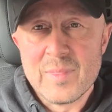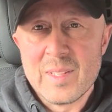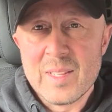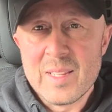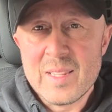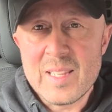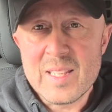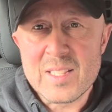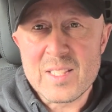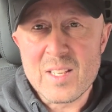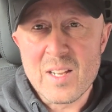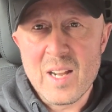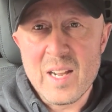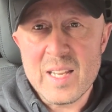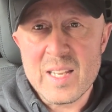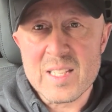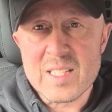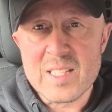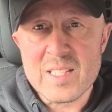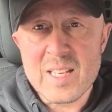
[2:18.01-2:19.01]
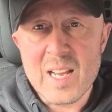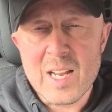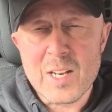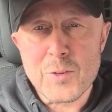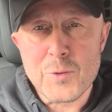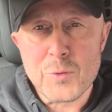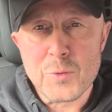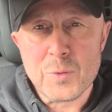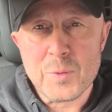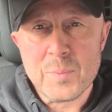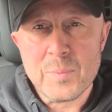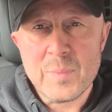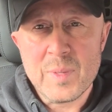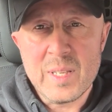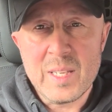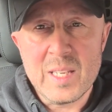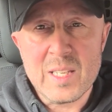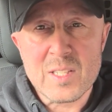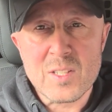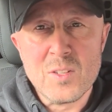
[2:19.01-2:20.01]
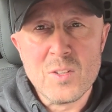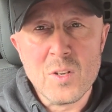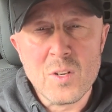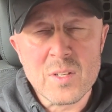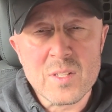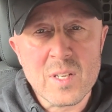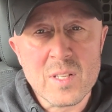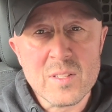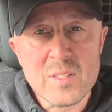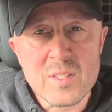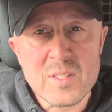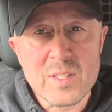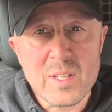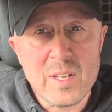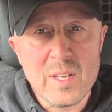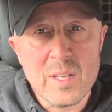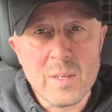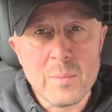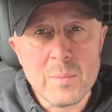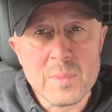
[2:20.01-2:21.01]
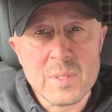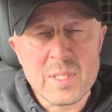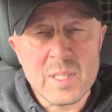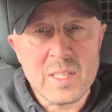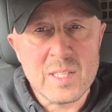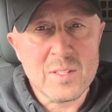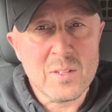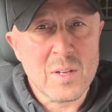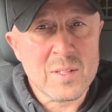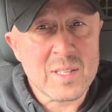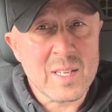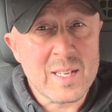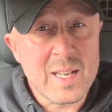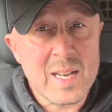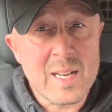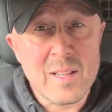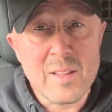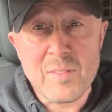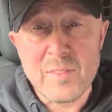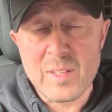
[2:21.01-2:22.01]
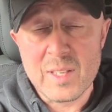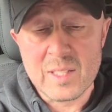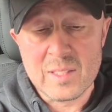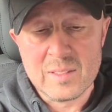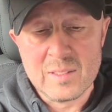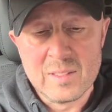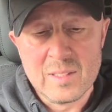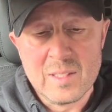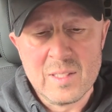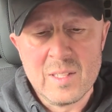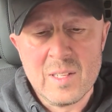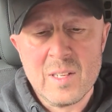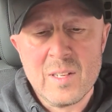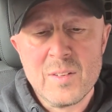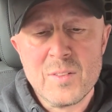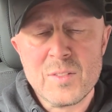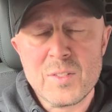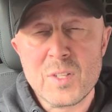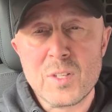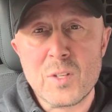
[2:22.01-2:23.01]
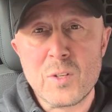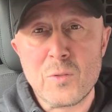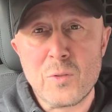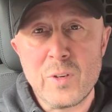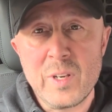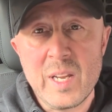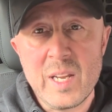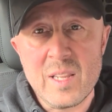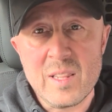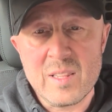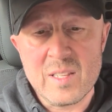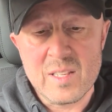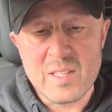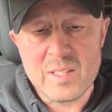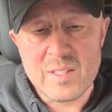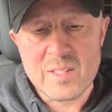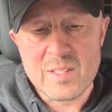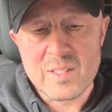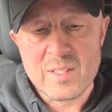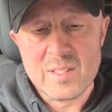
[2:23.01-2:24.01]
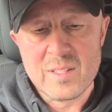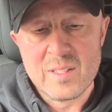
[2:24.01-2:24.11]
This guy is natural. He has not done SERMs. He's not done anything to create this.